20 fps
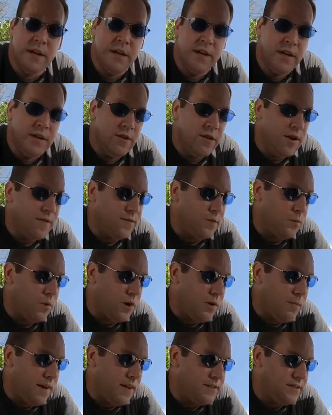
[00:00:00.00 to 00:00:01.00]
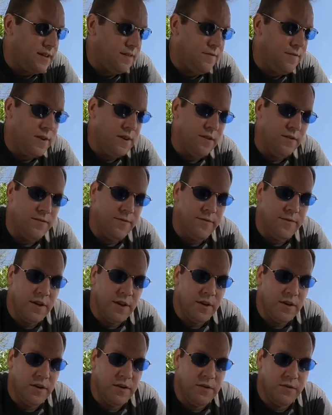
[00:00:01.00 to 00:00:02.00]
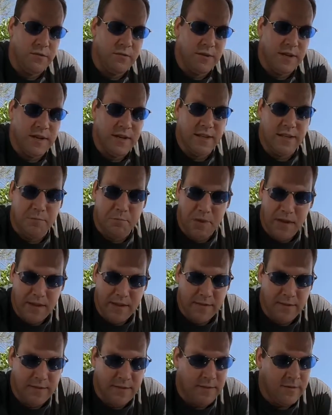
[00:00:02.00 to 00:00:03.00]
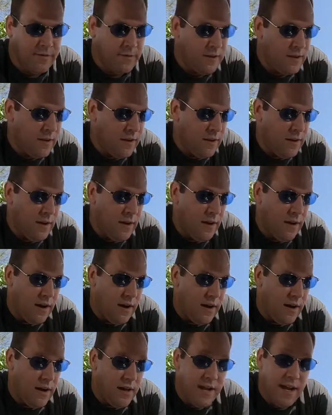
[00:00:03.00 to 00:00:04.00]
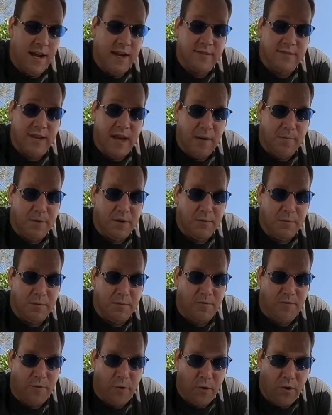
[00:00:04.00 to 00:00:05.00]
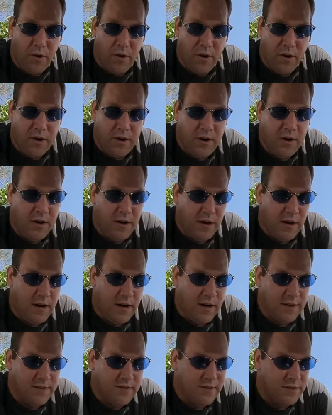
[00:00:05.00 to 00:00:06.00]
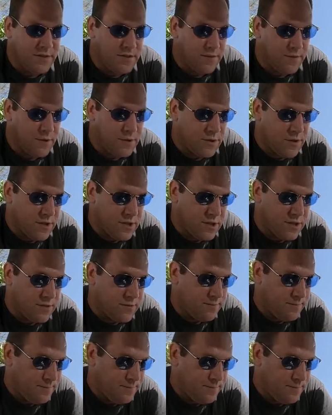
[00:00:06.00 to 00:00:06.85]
You don't have to worry about 10 feet of, you know, getting the bins. It has happened to me before, searching for treasure.